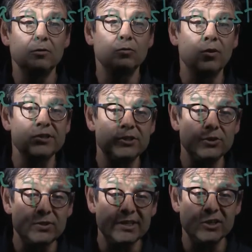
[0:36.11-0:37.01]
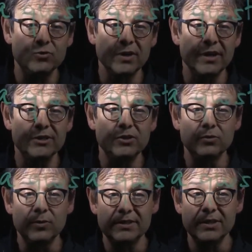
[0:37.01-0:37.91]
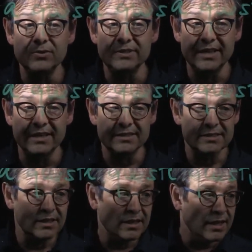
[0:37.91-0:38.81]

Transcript: What usage will I do with those things?